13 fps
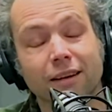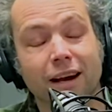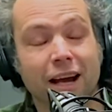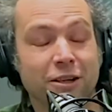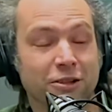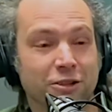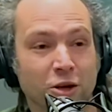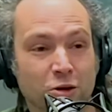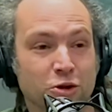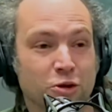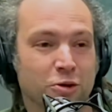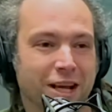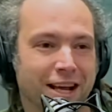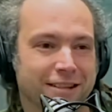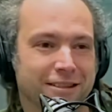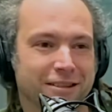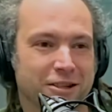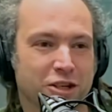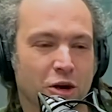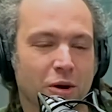I don't do that.
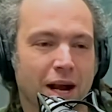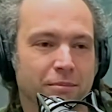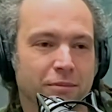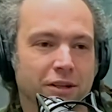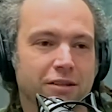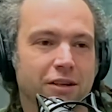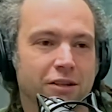So I'm not